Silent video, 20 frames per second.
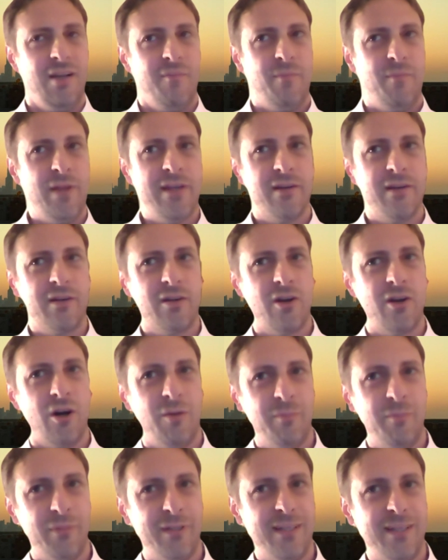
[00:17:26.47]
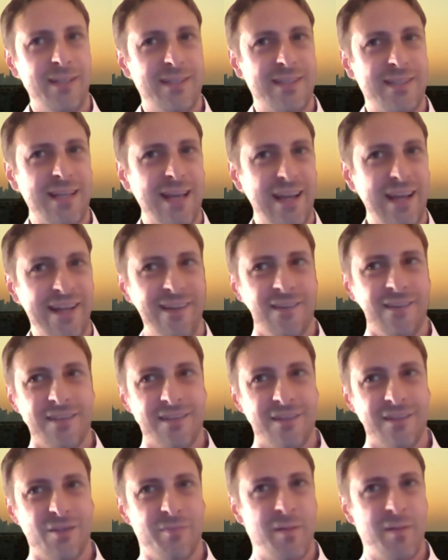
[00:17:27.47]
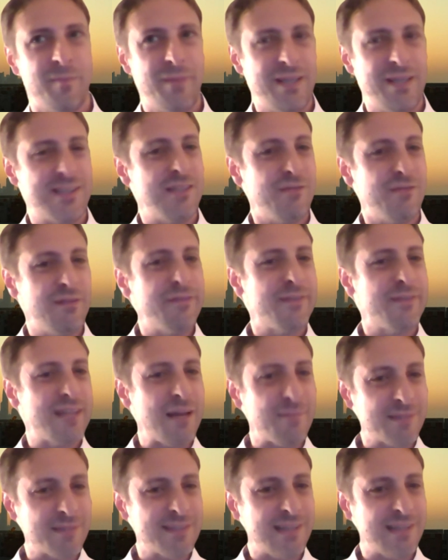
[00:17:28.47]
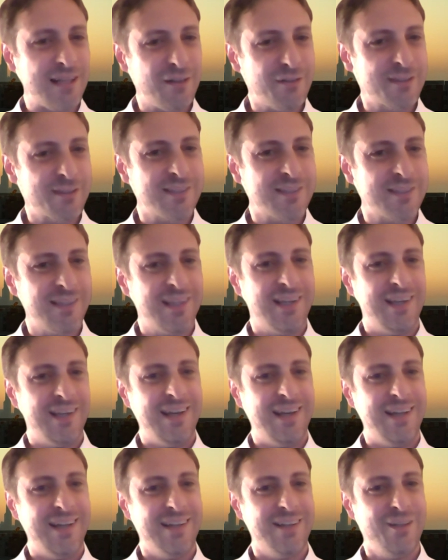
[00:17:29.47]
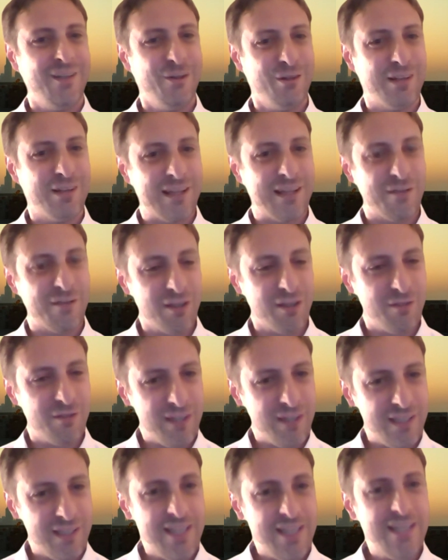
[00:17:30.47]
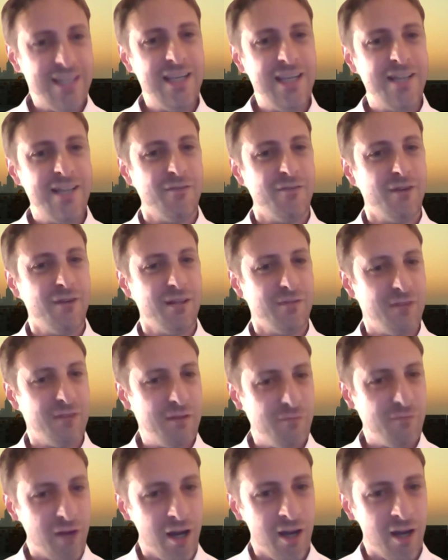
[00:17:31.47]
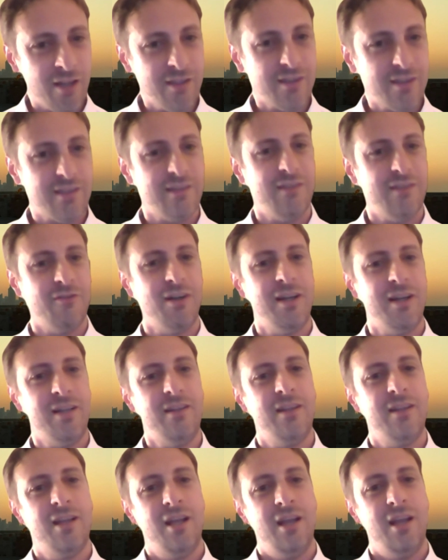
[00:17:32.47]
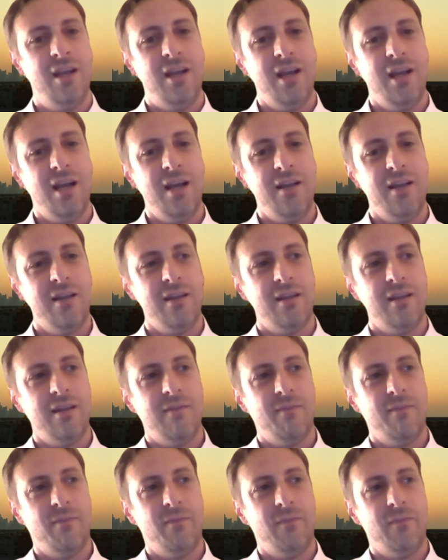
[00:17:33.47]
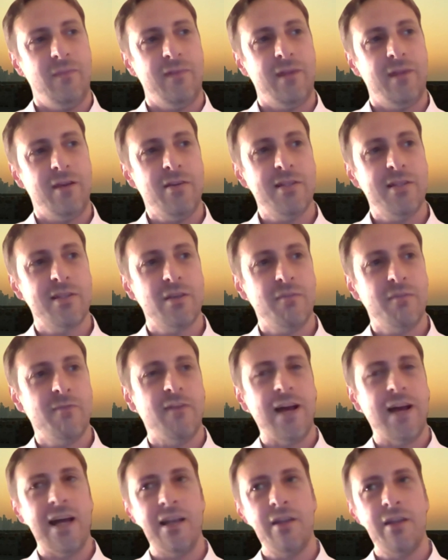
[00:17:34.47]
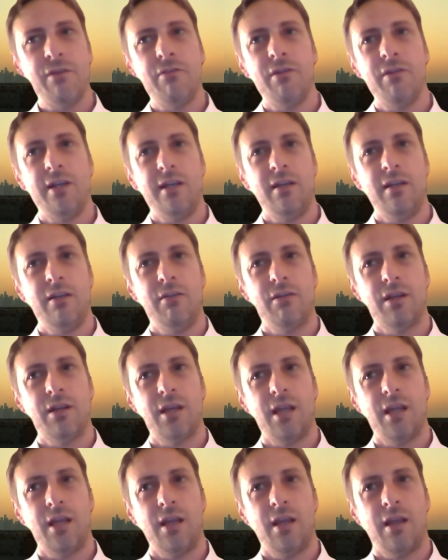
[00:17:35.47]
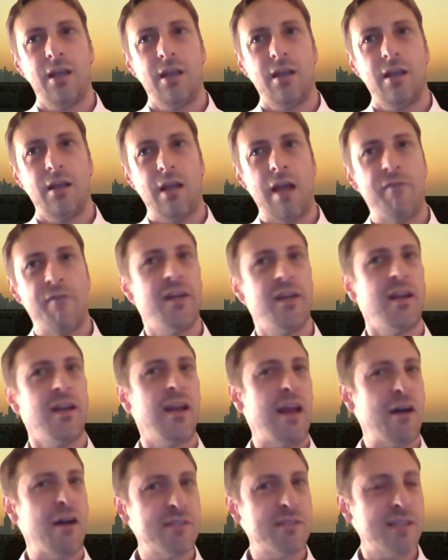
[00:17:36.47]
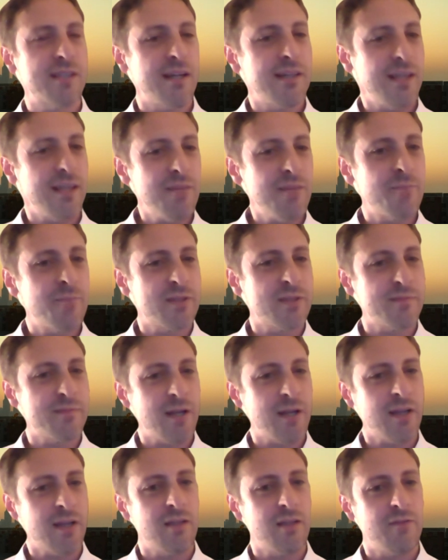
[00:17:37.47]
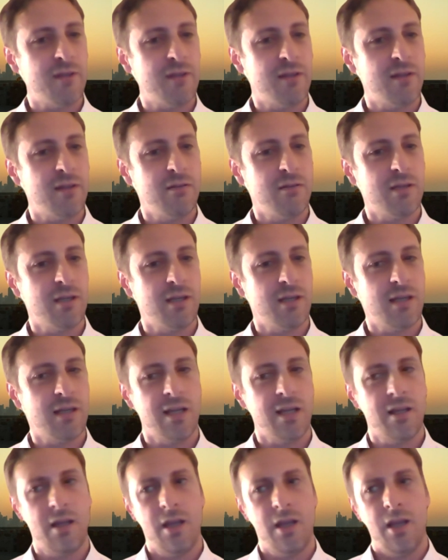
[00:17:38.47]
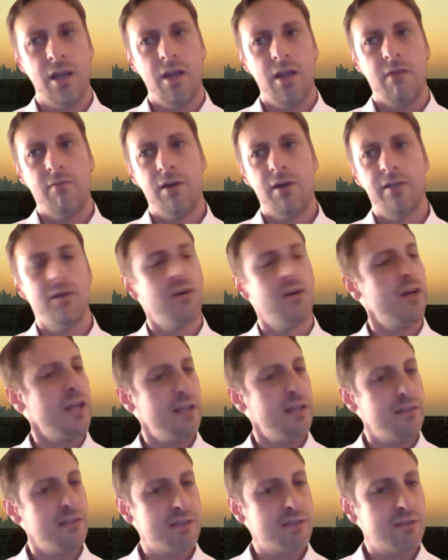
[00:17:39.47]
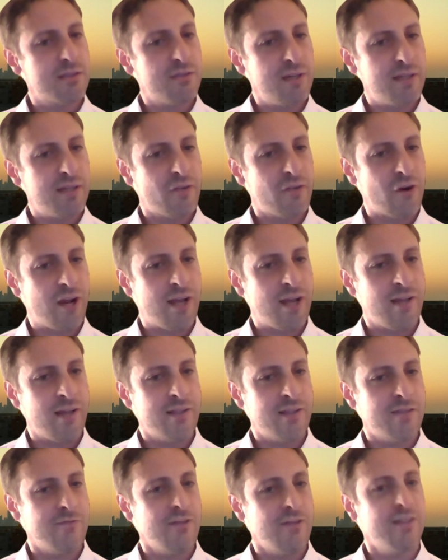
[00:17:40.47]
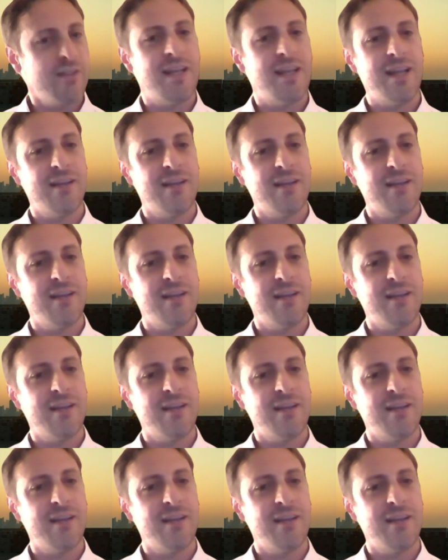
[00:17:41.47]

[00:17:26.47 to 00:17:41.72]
bigger companies tend to be busy with themselves and look like what we need, what we want, right? And there is some value in looking, having an outside in perspective and looking like, what are industry trends, what